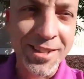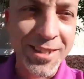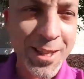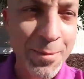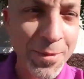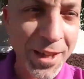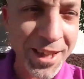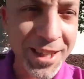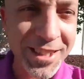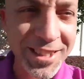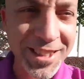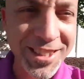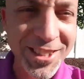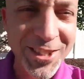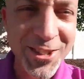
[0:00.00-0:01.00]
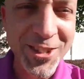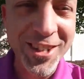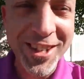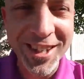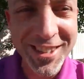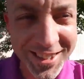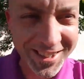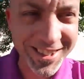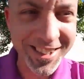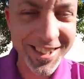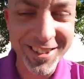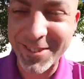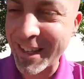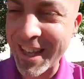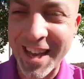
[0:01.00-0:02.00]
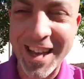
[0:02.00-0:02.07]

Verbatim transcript: something in us just draws us in, we